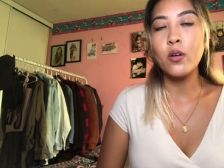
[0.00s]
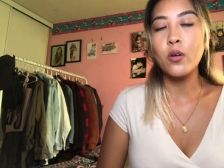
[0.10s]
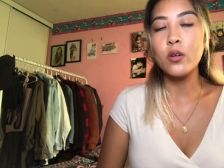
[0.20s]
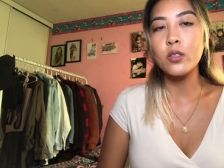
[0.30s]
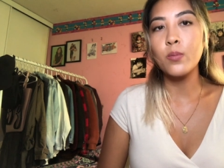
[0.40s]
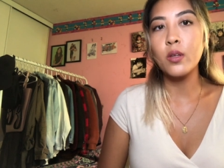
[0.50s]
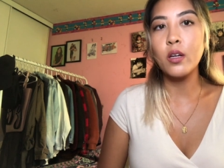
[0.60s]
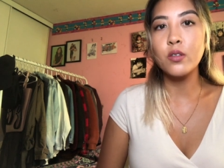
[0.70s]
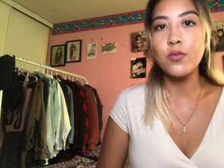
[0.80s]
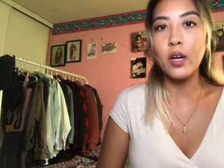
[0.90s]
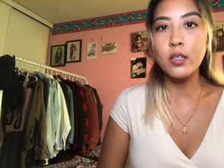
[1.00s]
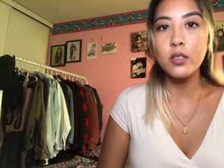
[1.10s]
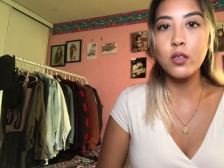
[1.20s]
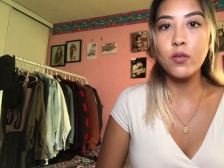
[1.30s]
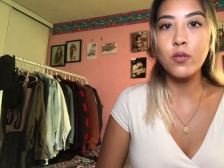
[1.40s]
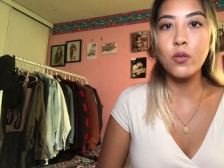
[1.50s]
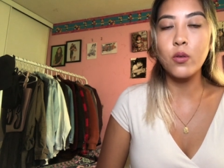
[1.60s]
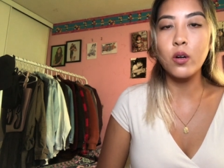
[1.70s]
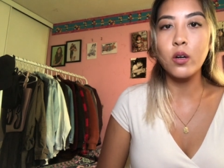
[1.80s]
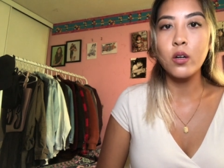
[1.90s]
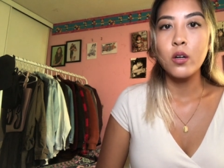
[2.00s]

or something that's fancier for